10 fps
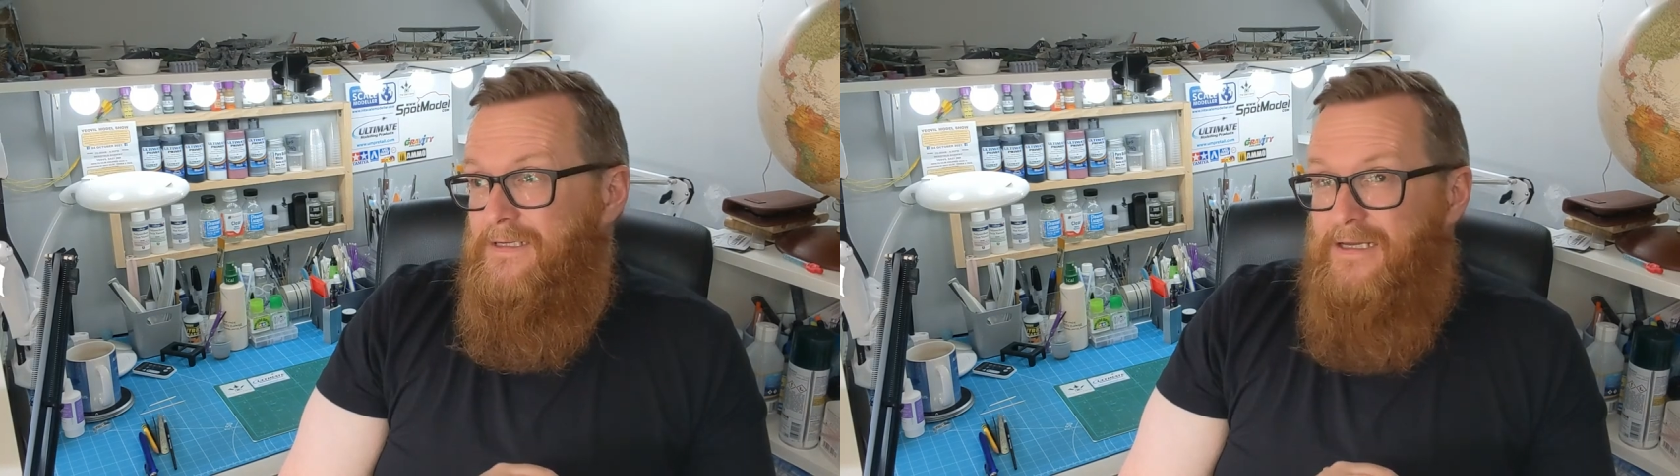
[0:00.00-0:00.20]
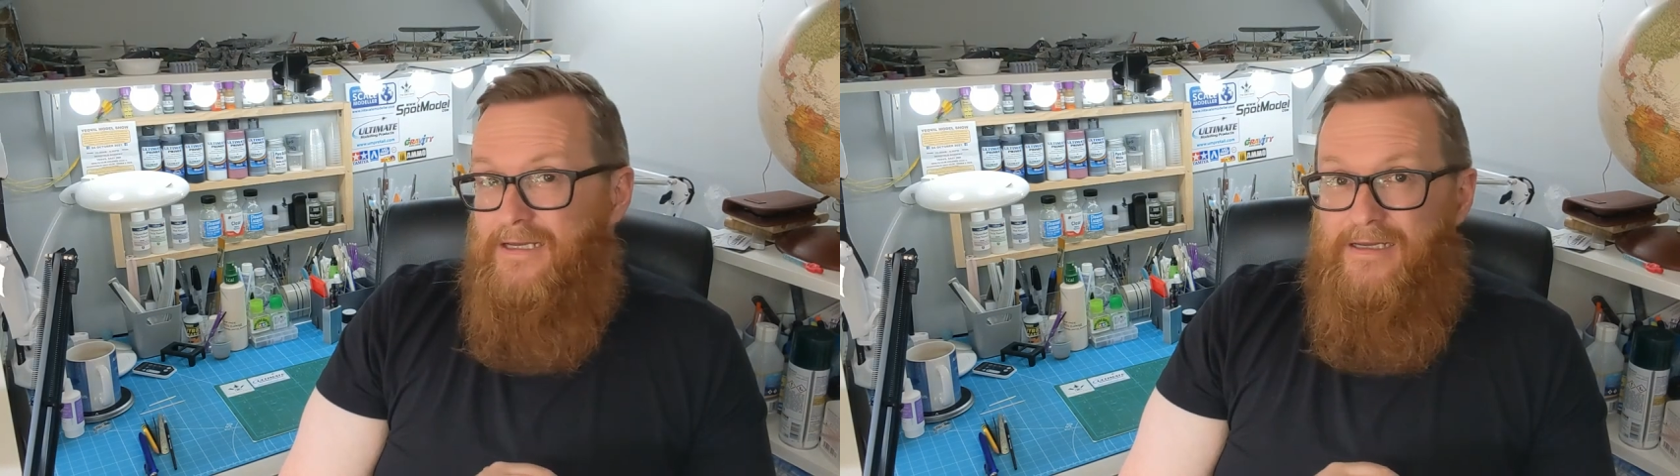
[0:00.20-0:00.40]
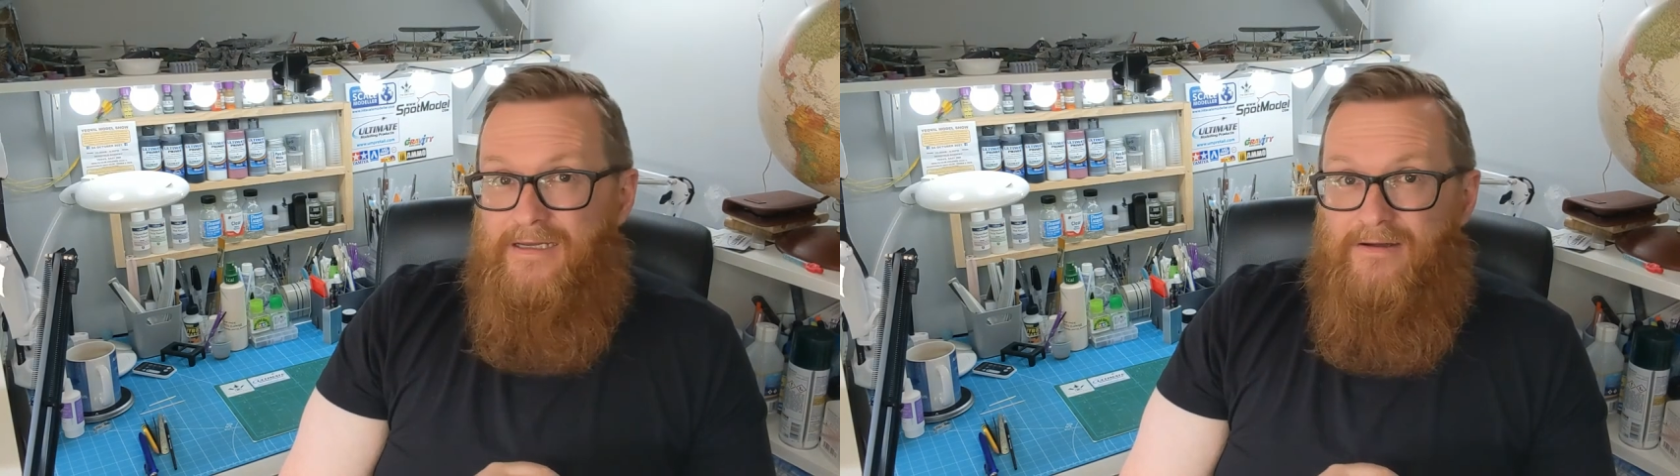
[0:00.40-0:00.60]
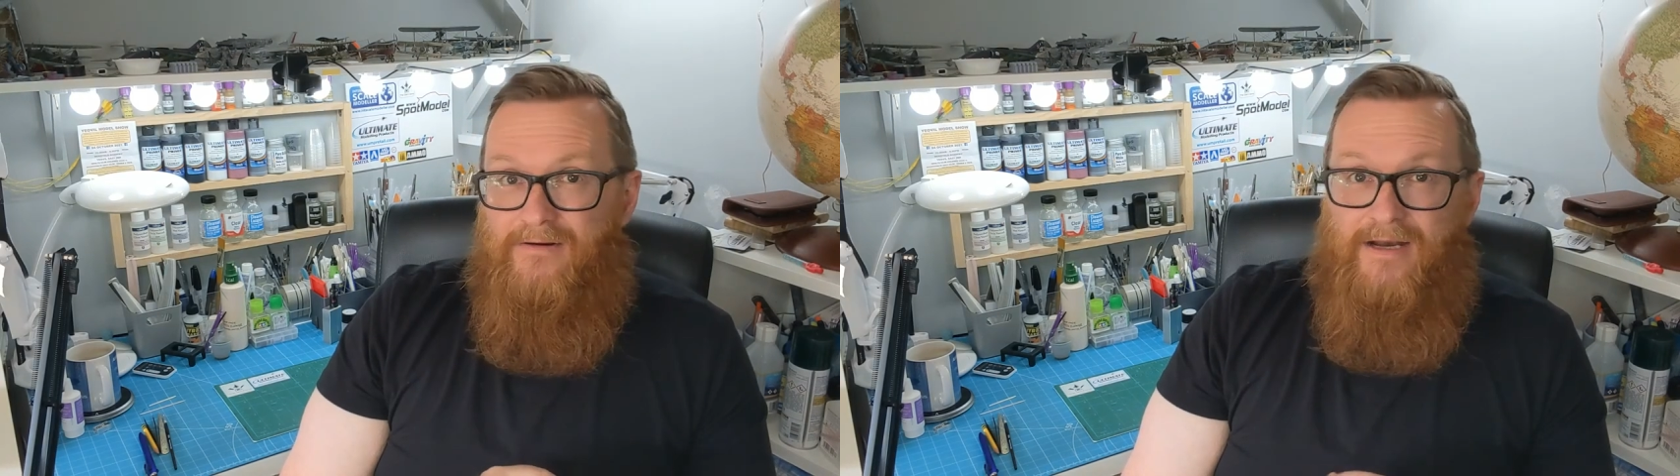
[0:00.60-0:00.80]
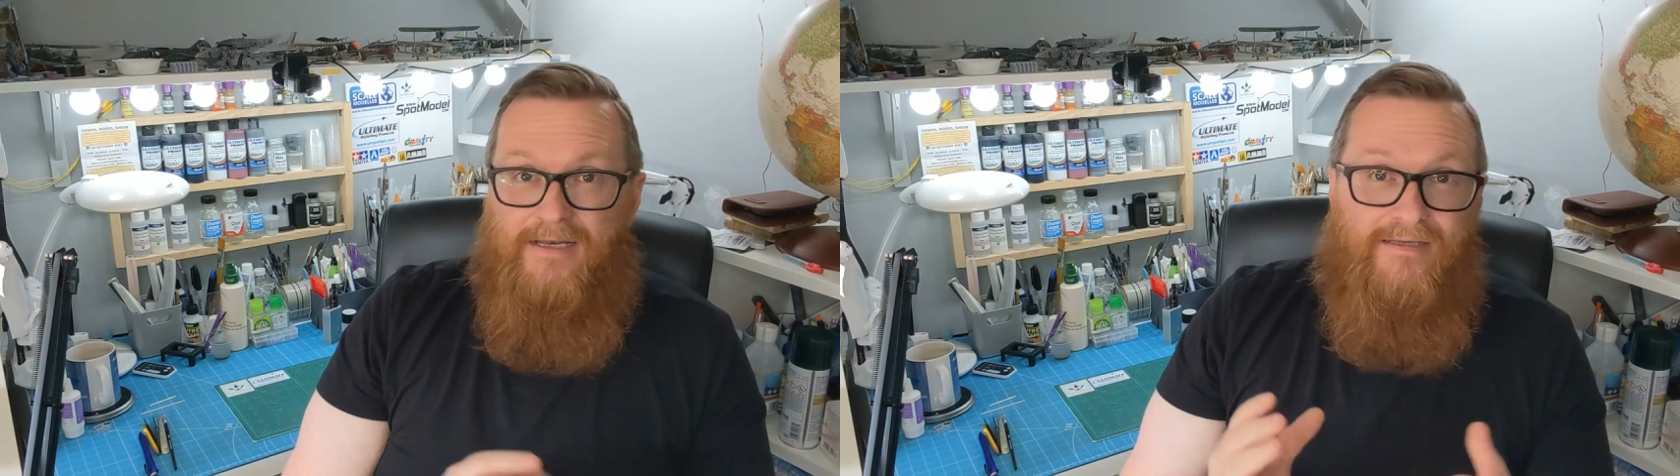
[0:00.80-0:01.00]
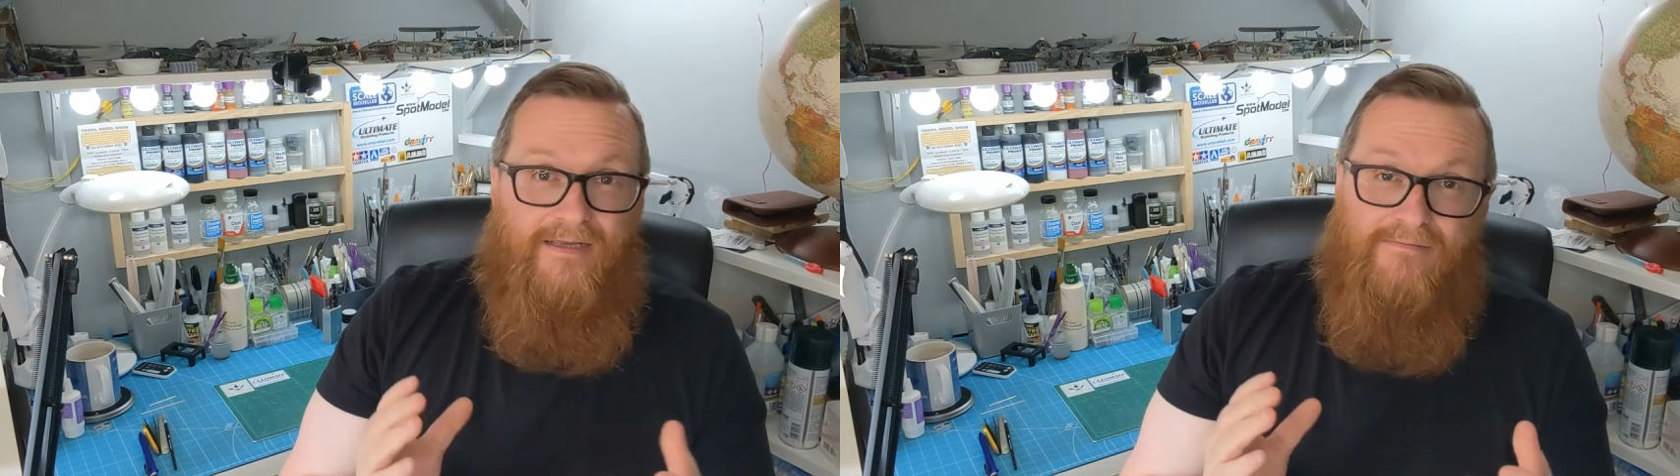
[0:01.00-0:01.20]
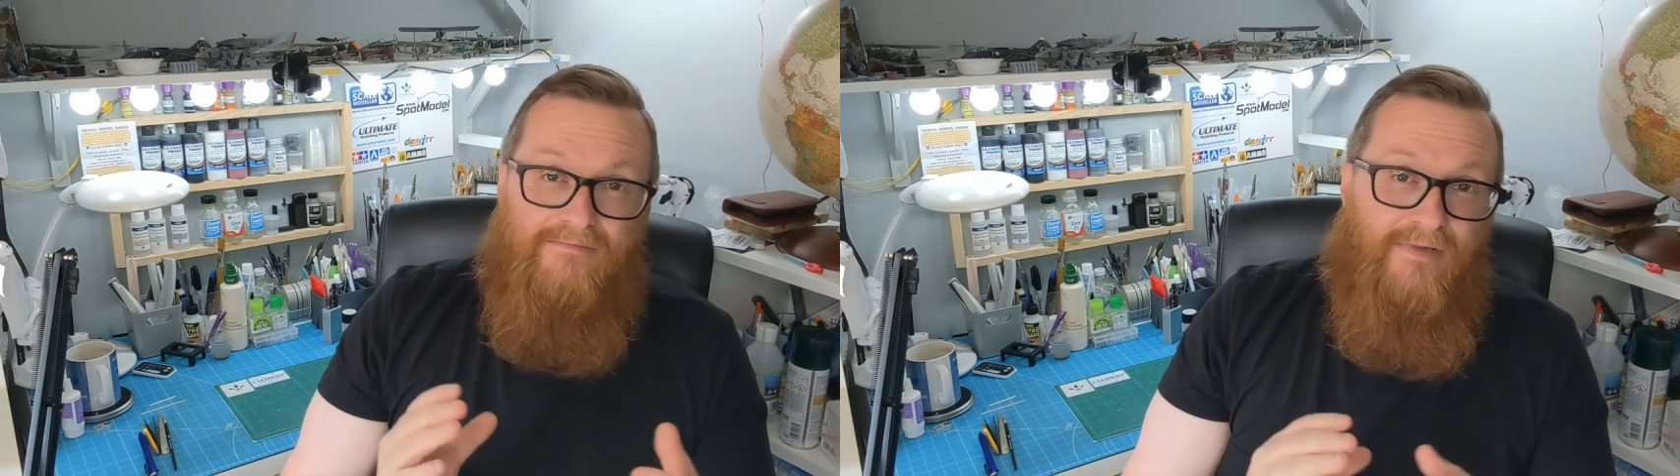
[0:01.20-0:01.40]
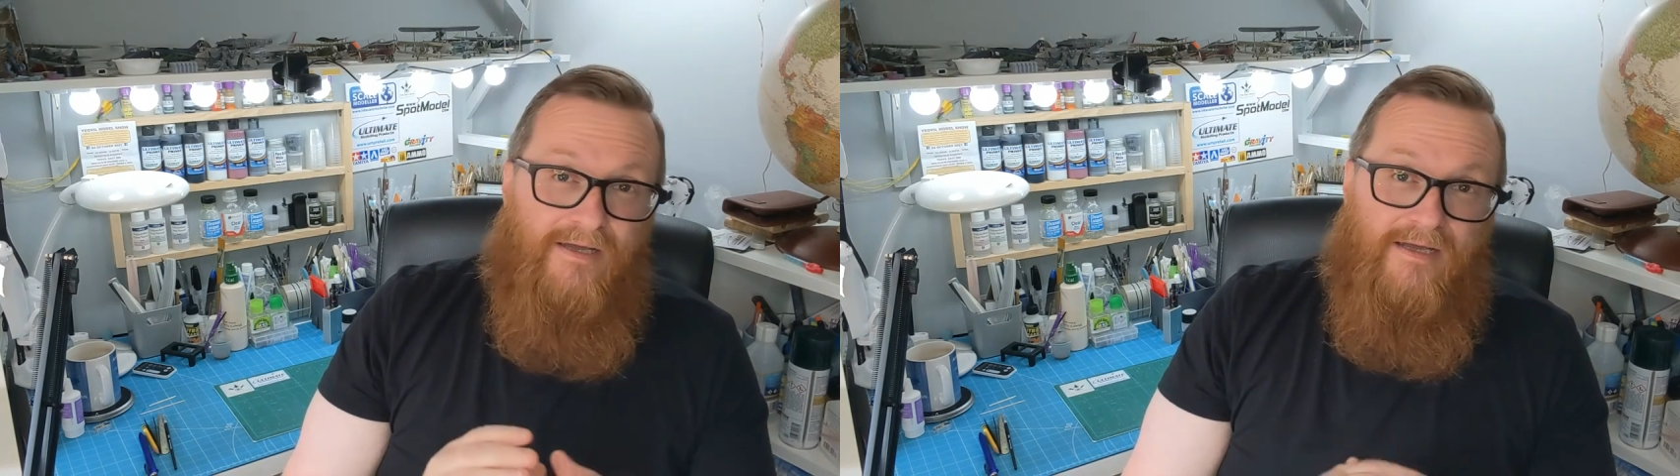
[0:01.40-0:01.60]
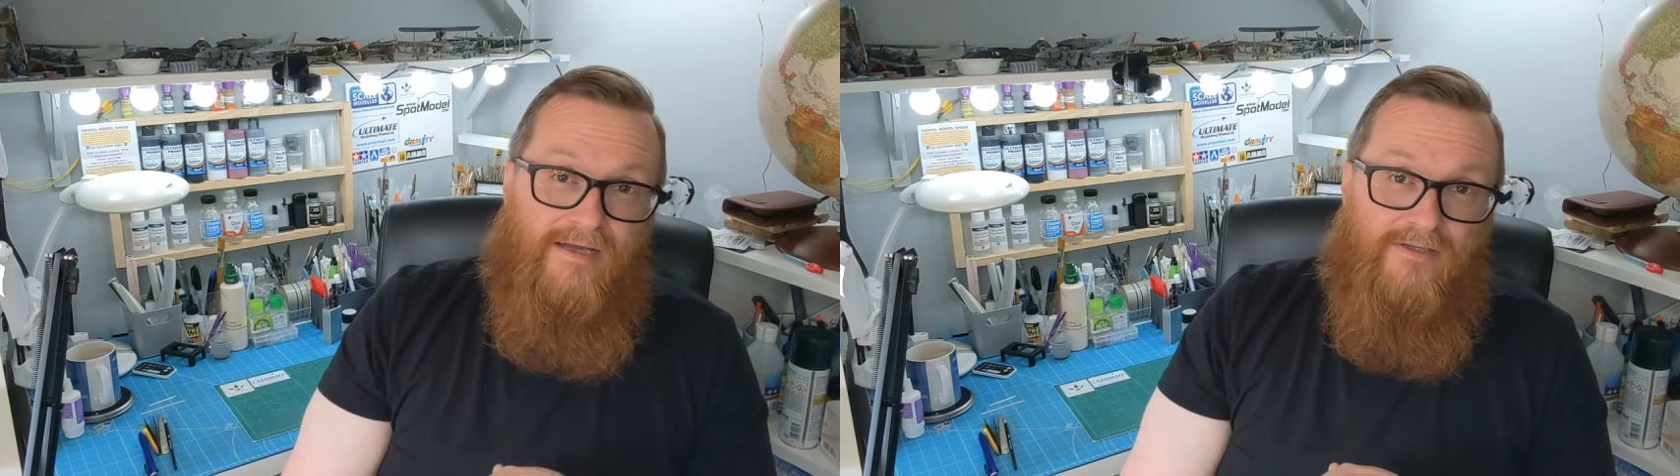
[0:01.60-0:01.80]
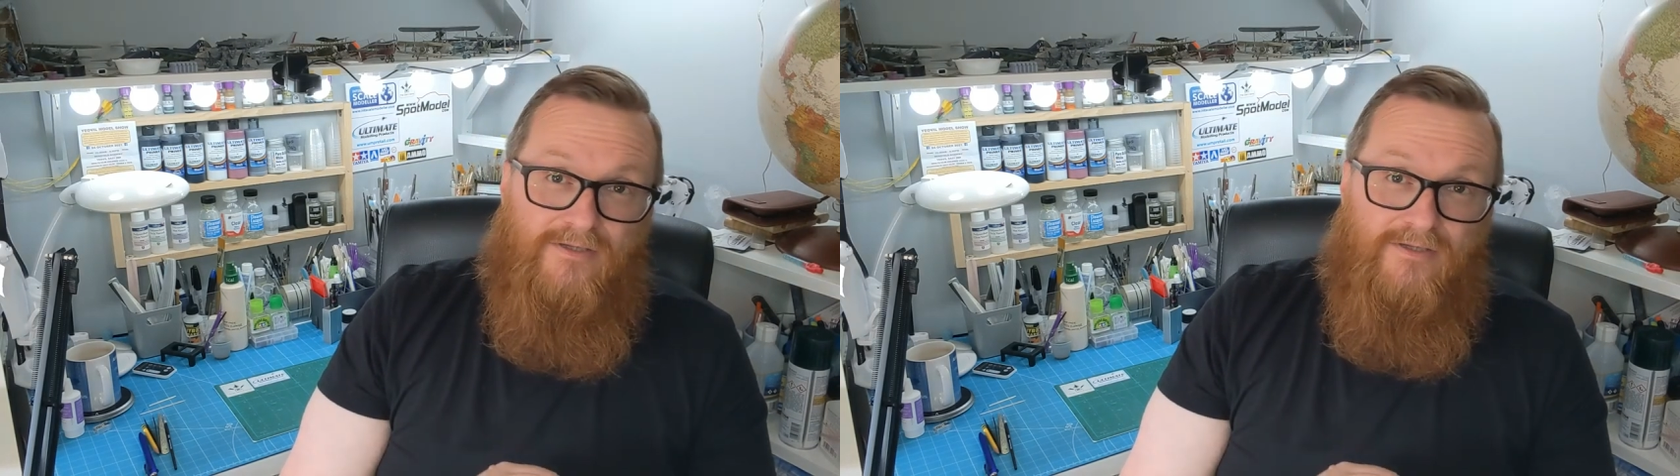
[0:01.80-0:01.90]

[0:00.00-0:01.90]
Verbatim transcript: uh, or anything, uh,